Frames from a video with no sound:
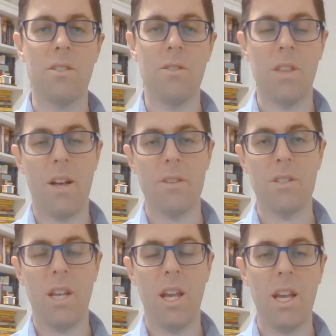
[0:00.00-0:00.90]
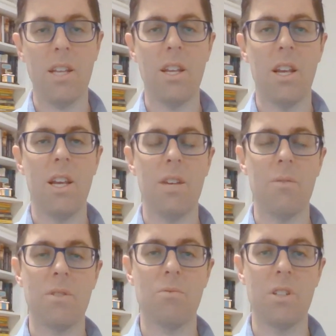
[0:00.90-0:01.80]
2008, it
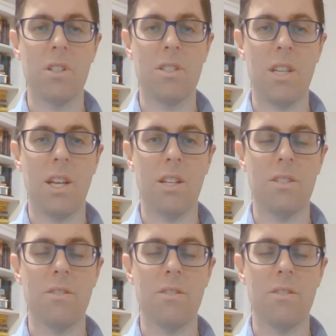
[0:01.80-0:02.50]
was real estate.